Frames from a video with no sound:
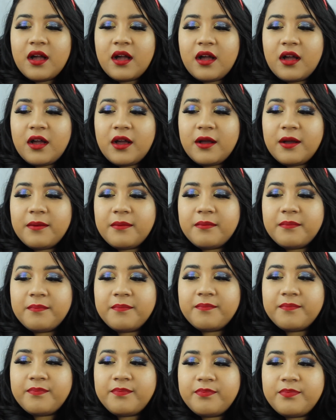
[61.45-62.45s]

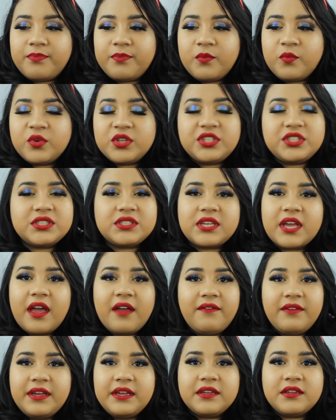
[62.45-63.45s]
Um, we just
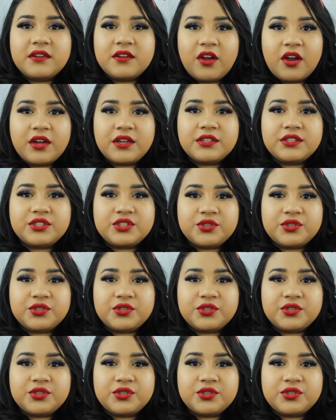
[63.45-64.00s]
haven't gotten